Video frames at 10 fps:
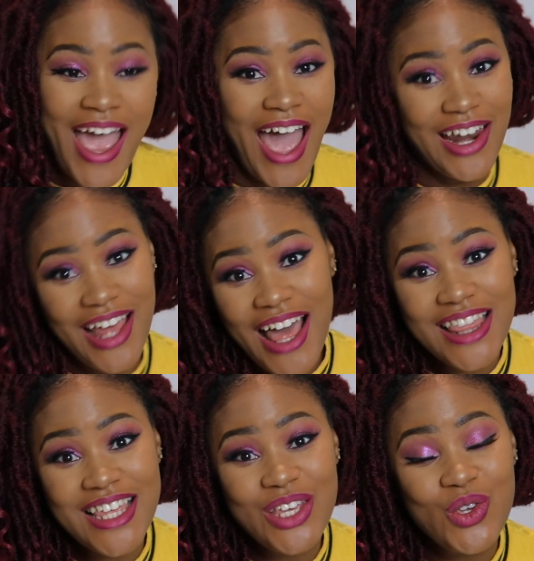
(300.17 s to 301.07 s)
Another
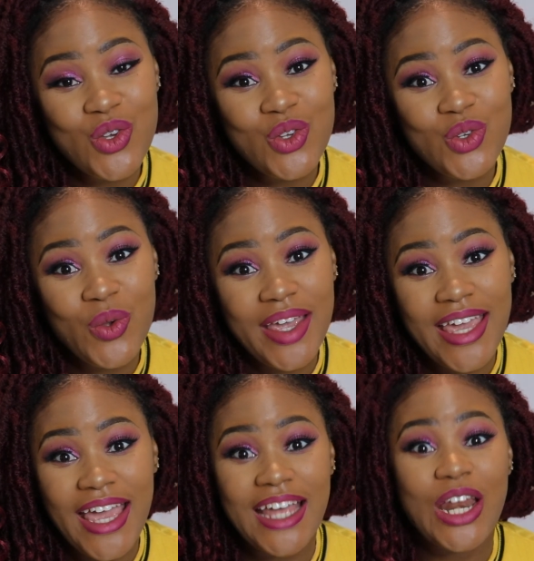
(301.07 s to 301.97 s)
thing you could do
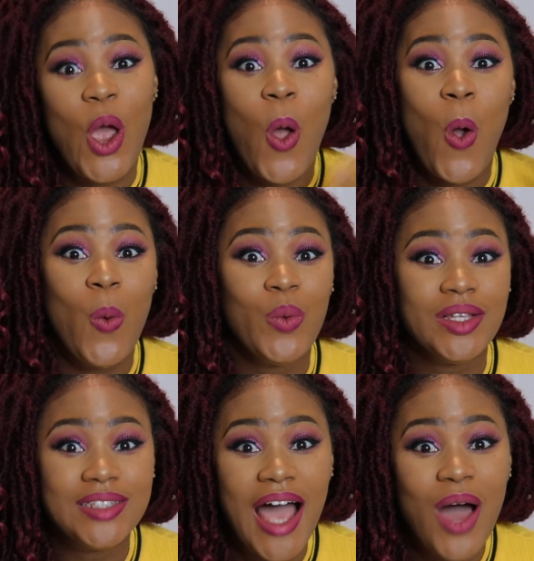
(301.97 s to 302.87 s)
again
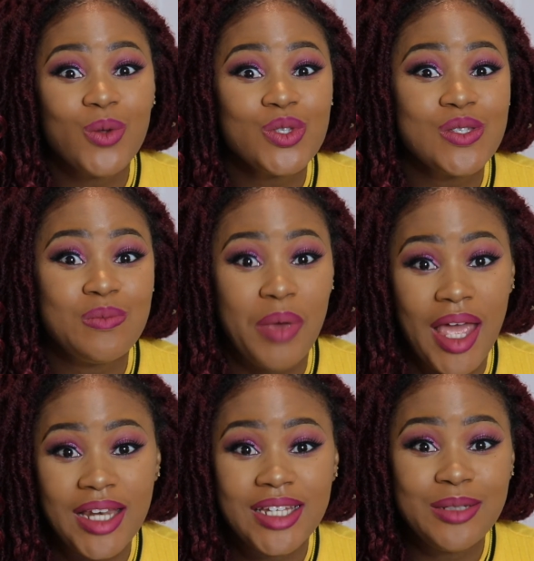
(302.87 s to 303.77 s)
without
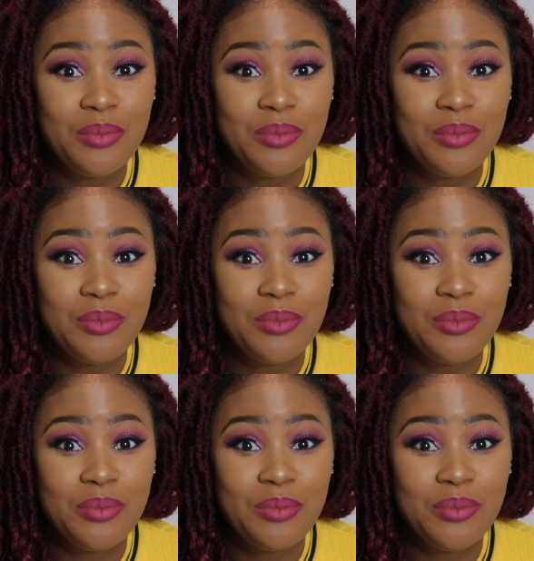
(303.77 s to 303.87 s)
spending